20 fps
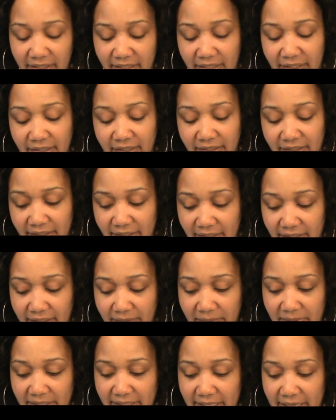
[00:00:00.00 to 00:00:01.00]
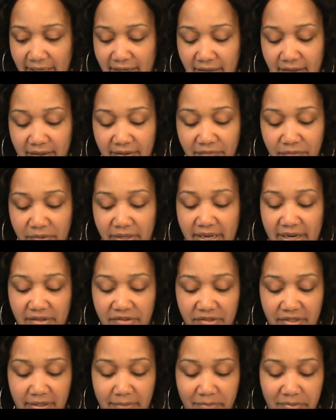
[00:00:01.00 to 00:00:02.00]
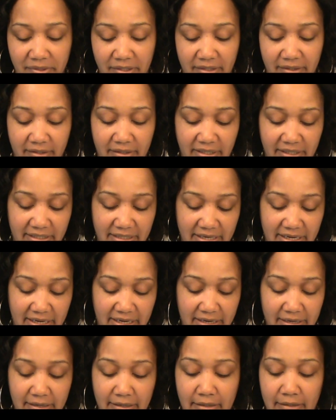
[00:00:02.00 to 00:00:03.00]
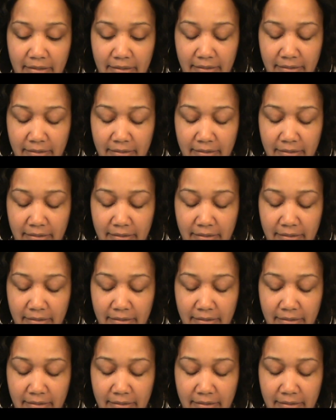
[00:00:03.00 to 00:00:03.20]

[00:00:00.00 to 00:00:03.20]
And let's see, let me take off. Well, actually, I'll put it on this hand.